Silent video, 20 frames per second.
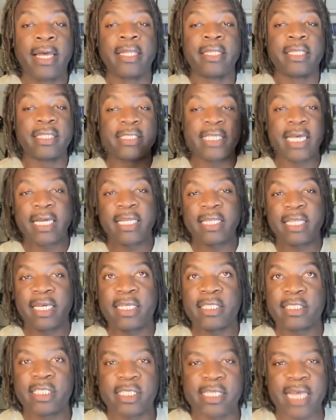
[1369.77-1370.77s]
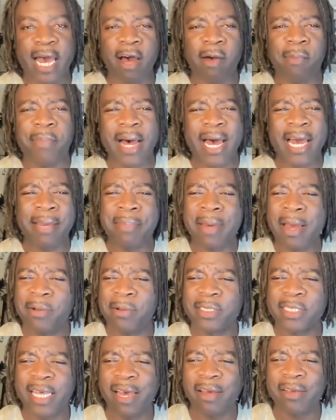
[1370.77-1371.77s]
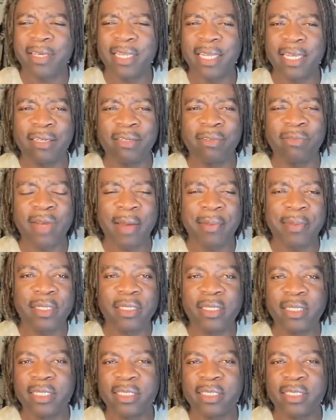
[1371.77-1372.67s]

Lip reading: The second thing is just how buying power is calculated on Robinhood.